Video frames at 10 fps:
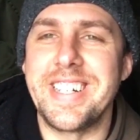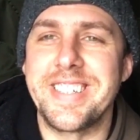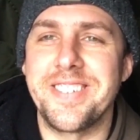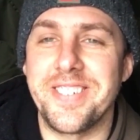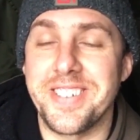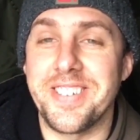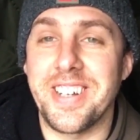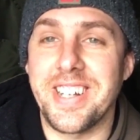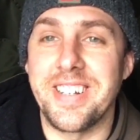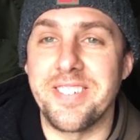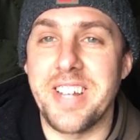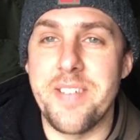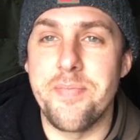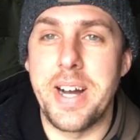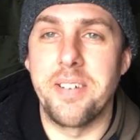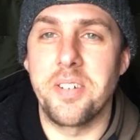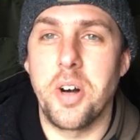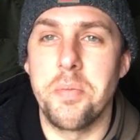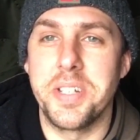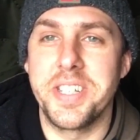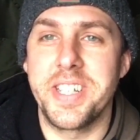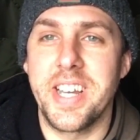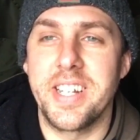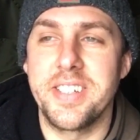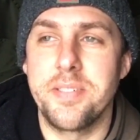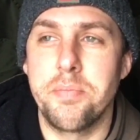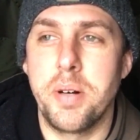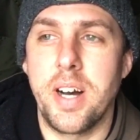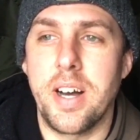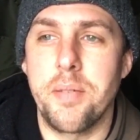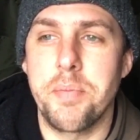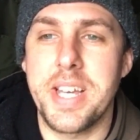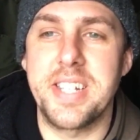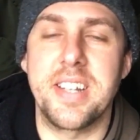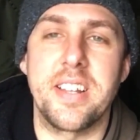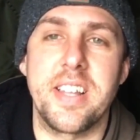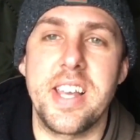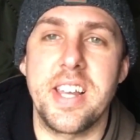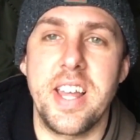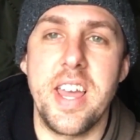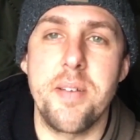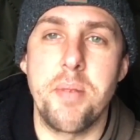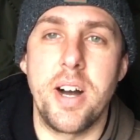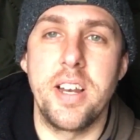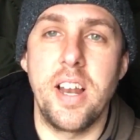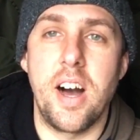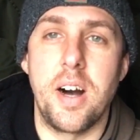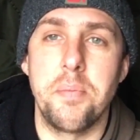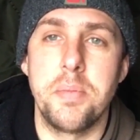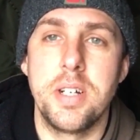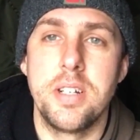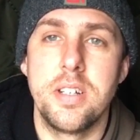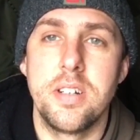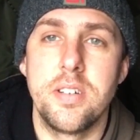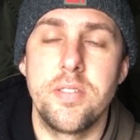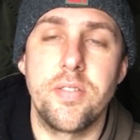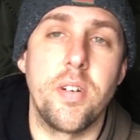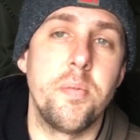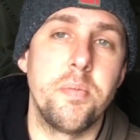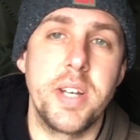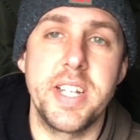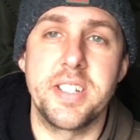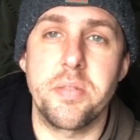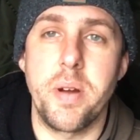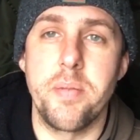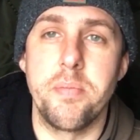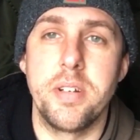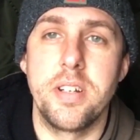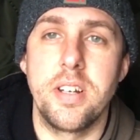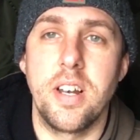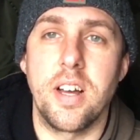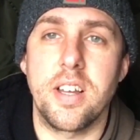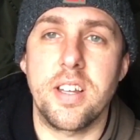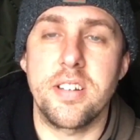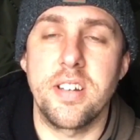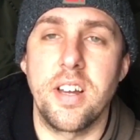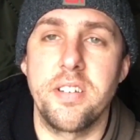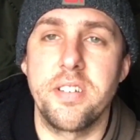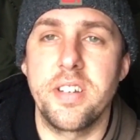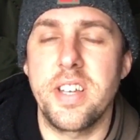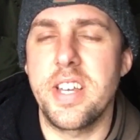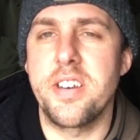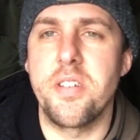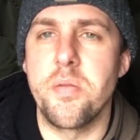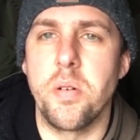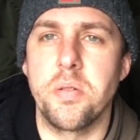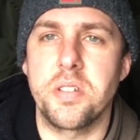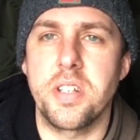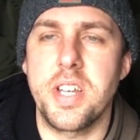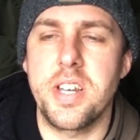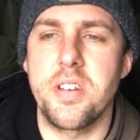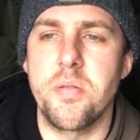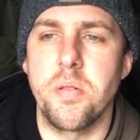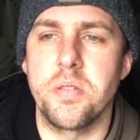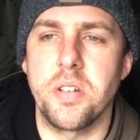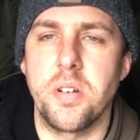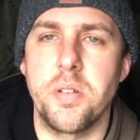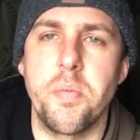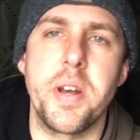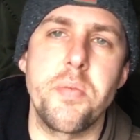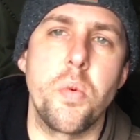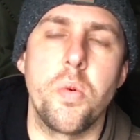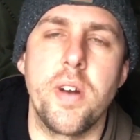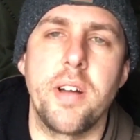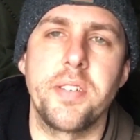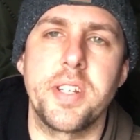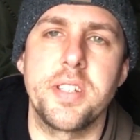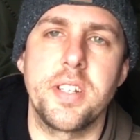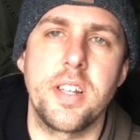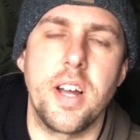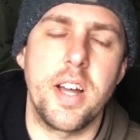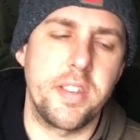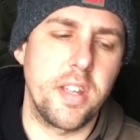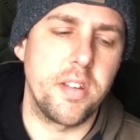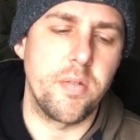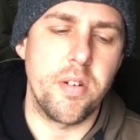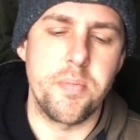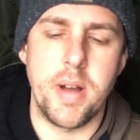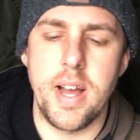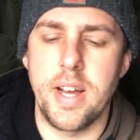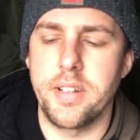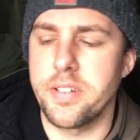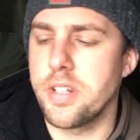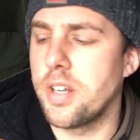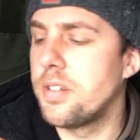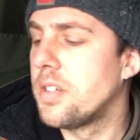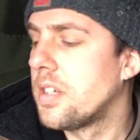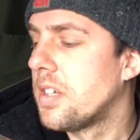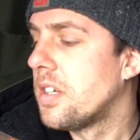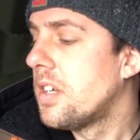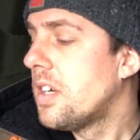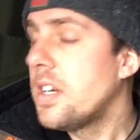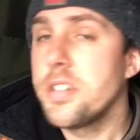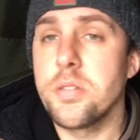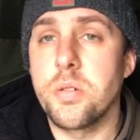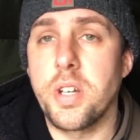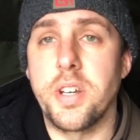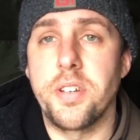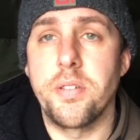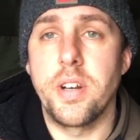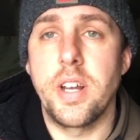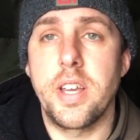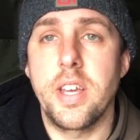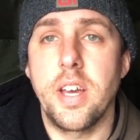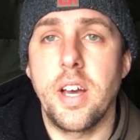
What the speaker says: So it was like a little £10 common in the end, but he said that he could hear my alarm from his swim, like, so he knew what was on, and when he walked round, you can see that I had the other rod in my hand, so it was all good really.